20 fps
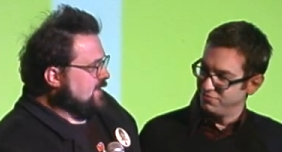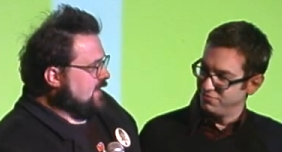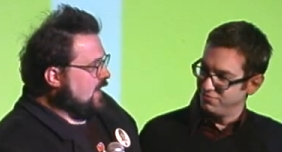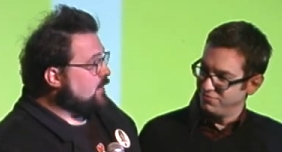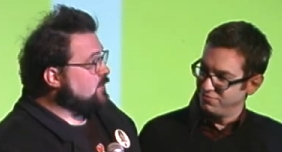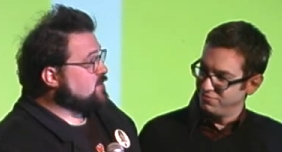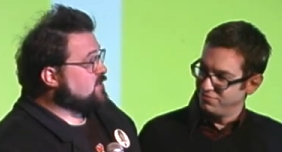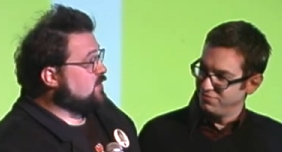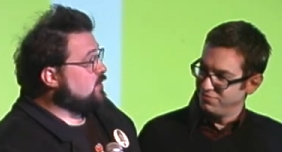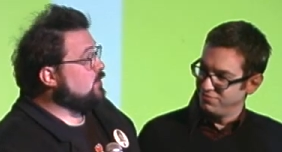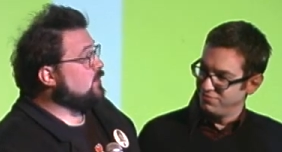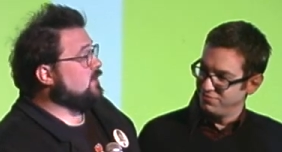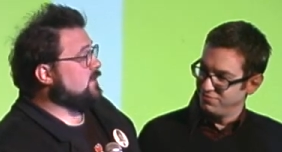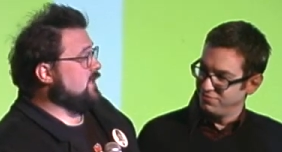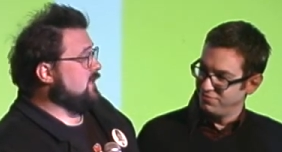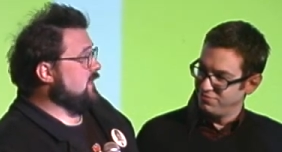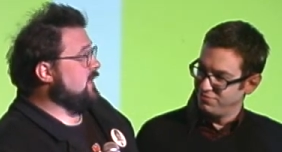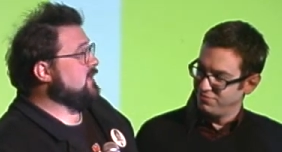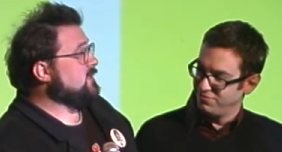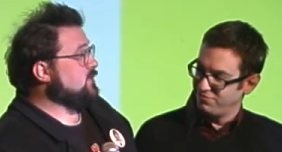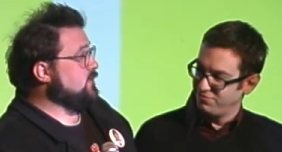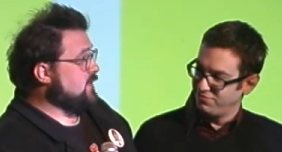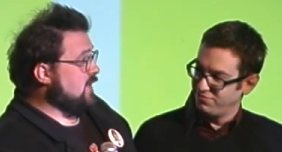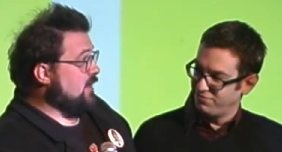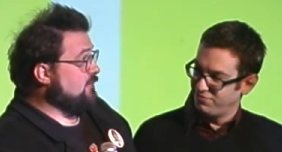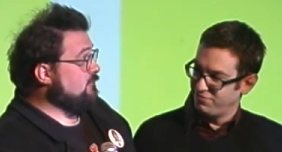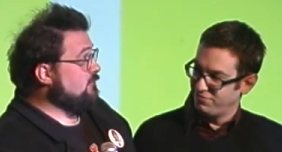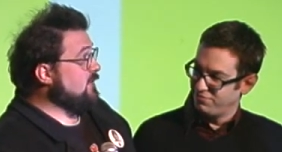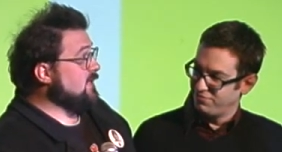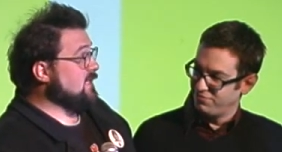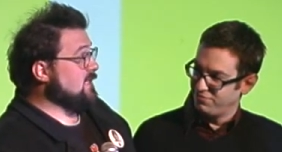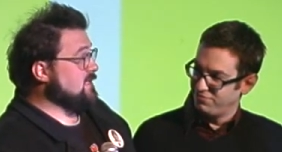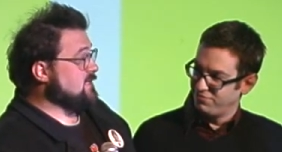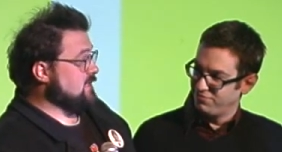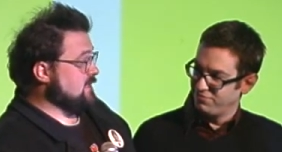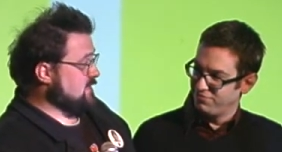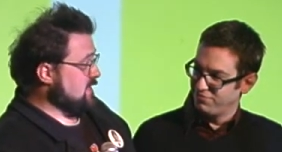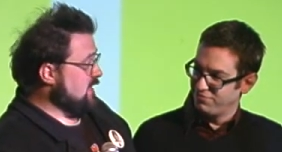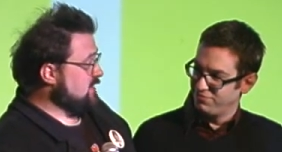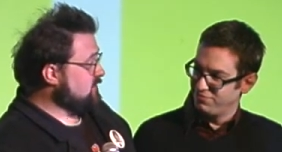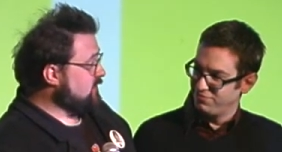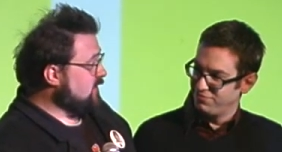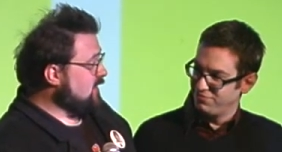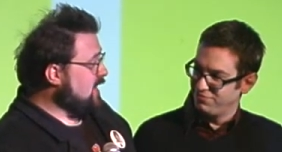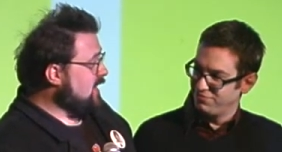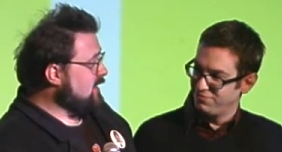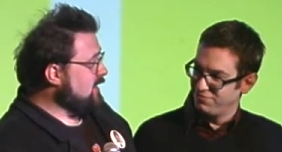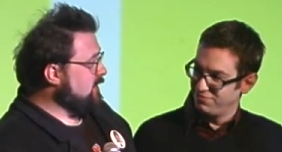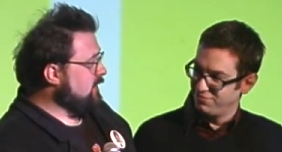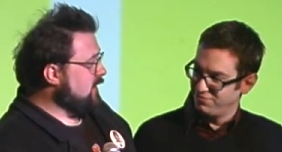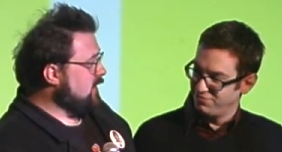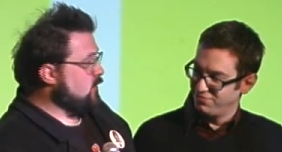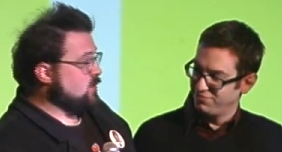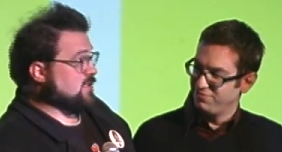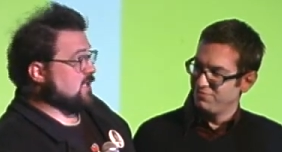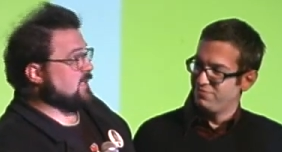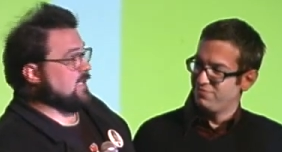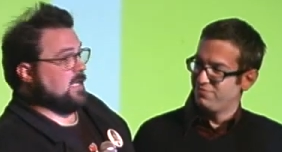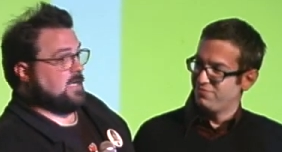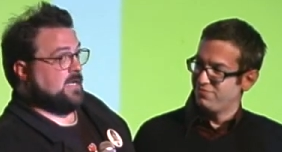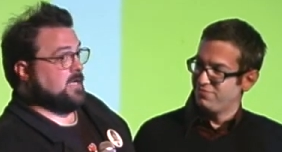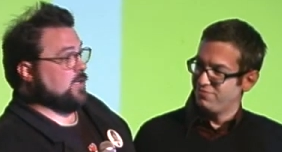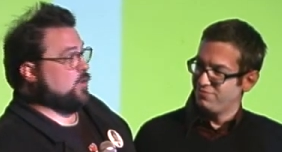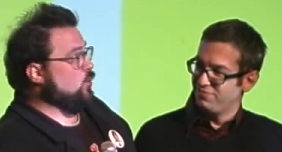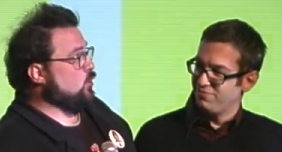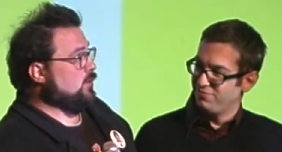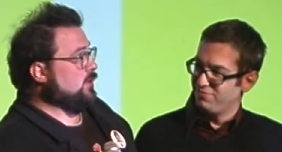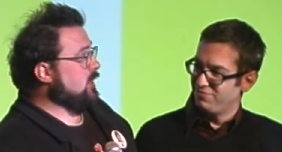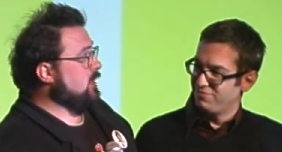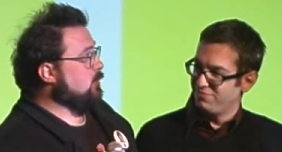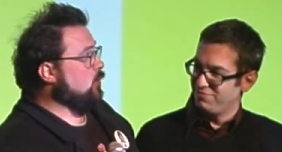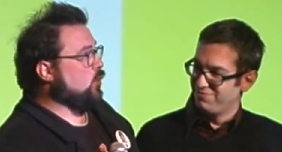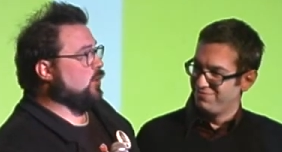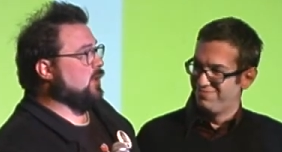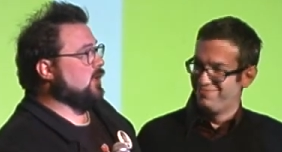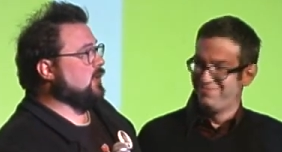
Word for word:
Speaker 1: that was cool, and then that dude got really successful at it, and then I was like, that ain't cool anymore.